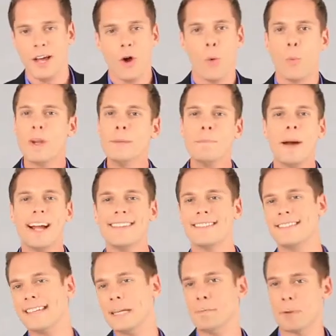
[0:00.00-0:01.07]
We buy
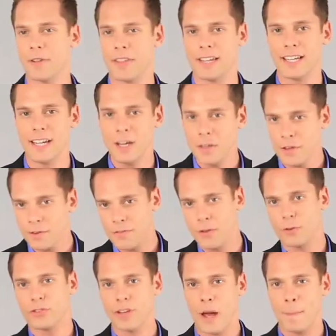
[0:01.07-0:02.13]
deeper than either of
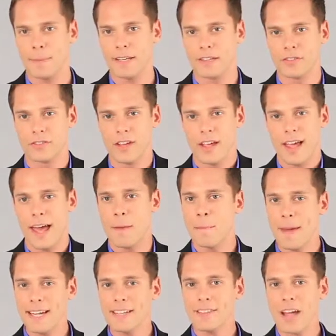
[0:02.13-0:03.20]
those companies, and
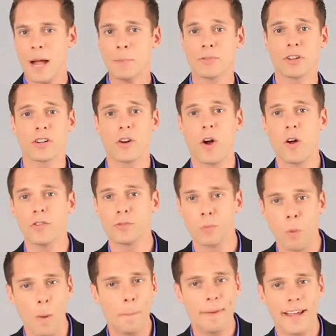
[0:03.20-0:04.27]
many times our calls
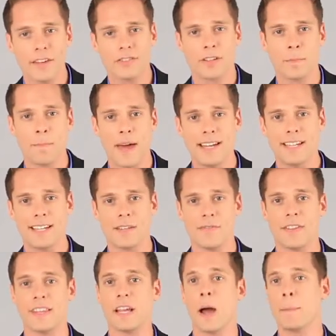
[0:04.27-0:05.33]
won't be as competitive
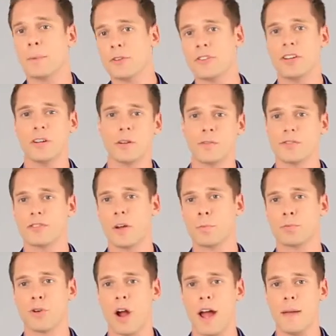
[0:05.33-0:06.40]
in the upper tier of
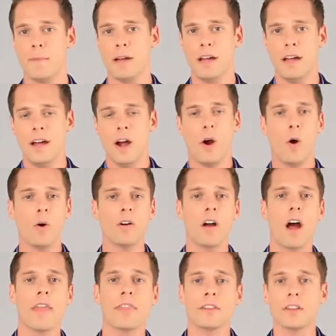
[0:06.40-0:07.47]
subprime or
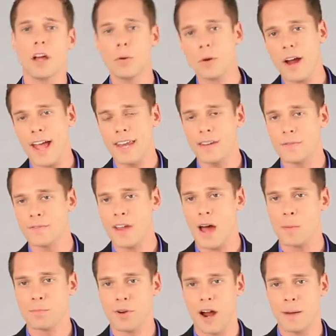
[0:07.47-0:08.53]
on the lower end of
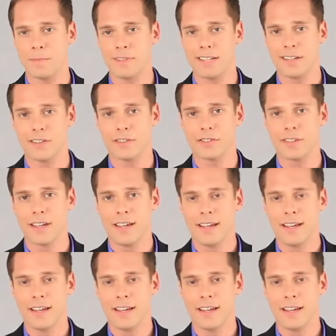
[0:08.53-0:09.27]
non-prime deals.